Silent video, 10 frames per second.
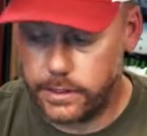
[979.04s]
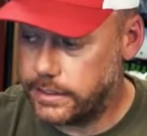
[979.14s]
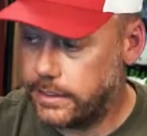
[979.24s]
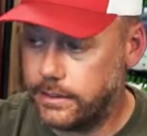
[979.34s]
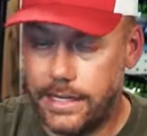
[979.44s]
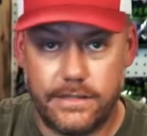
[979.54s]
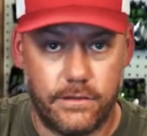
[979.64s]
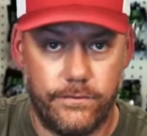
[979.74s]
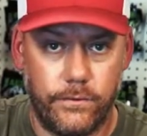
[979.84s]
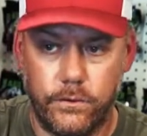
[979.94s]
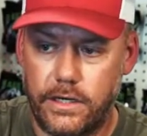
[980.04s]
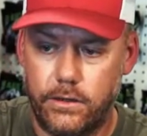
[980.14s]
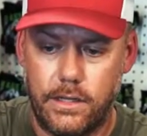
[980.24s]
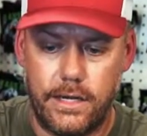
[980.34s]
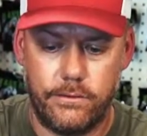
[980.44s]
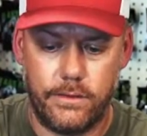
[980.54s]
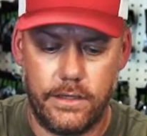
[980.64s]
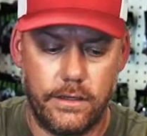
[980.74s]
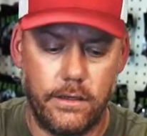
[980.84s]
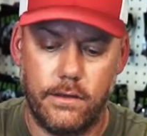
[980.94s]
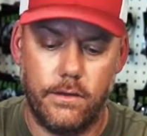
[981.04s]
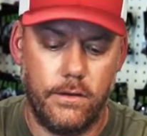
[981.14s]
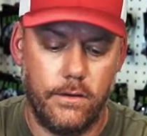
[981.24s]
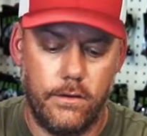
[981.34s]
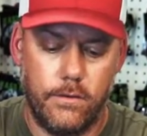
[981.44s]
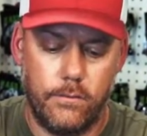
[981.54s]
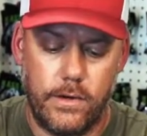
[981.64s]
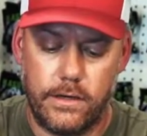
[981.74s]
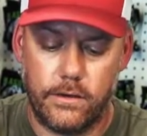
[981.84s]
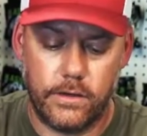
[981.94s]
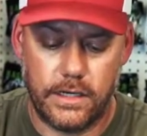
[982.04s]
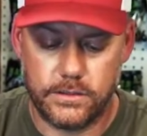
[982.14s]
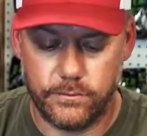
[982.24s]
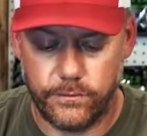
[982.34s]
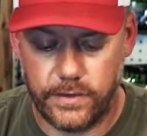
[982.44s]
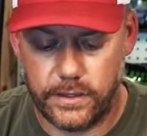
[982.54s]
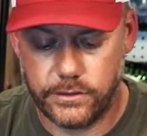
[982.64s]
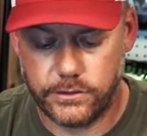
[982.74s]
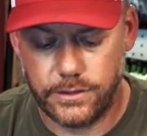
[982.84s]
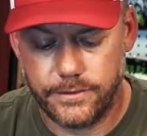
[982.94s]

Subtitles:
Again, that's a full Carolina rig, ready to go catch some fish.